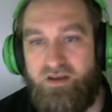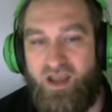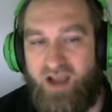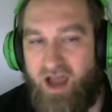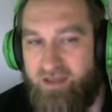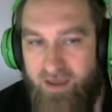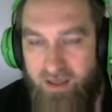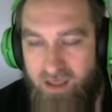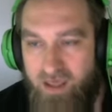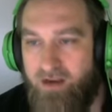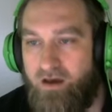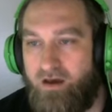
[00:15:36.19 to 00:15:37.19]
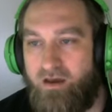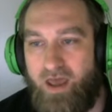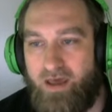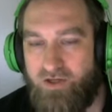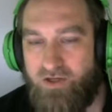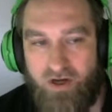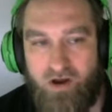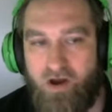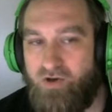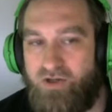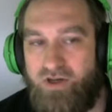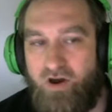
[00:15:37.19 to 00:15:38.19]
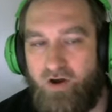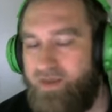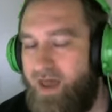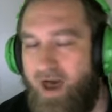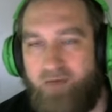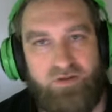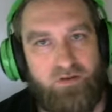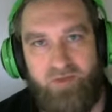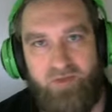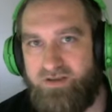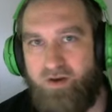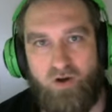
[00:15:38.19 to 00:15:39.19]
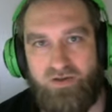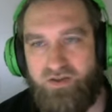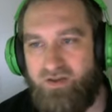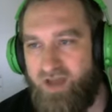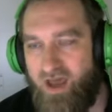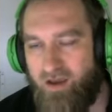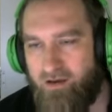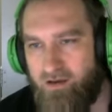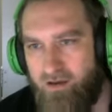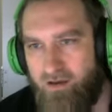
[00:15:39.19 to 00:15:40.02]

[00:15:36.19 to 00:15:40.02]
Like I think Hina and Shirahoshi are the absolute best cards in the deck.